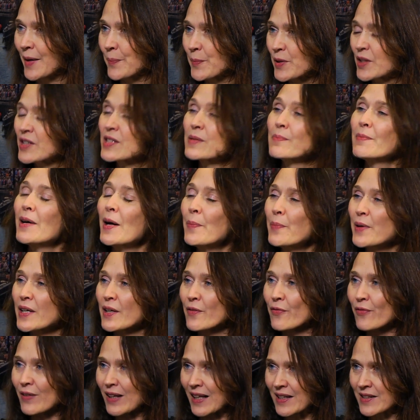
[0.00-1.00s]
Because
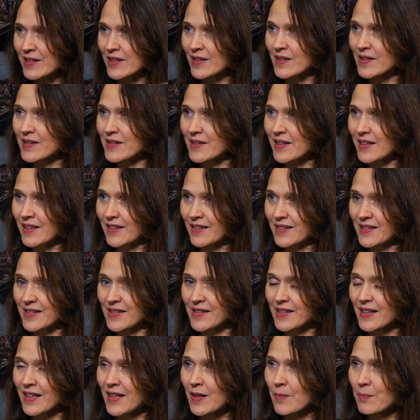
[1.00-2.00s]
mapping flattens
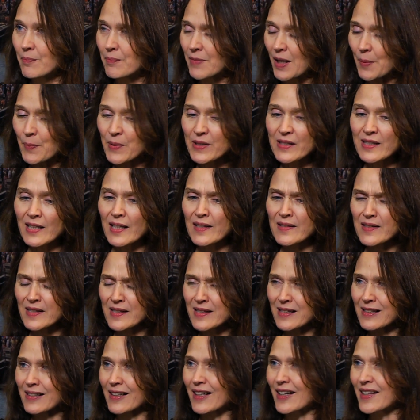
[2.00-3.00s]
things. Mapping takes a
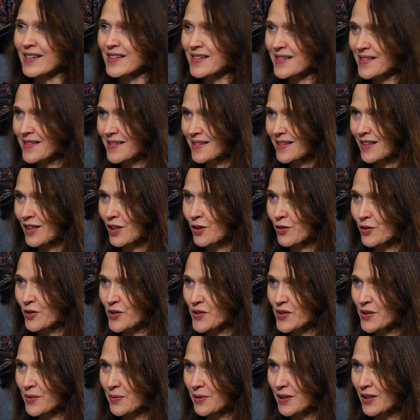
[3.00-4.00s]
slice
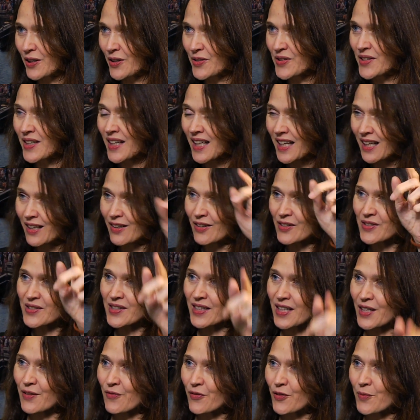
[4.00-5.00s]
across the world, looks
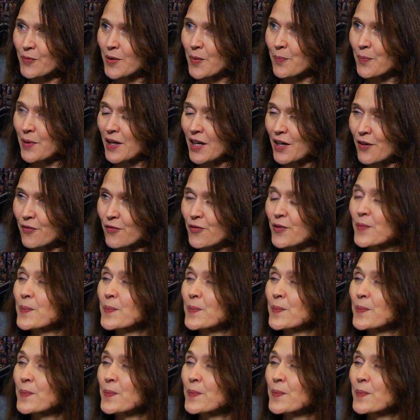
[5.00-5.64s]
at it from above.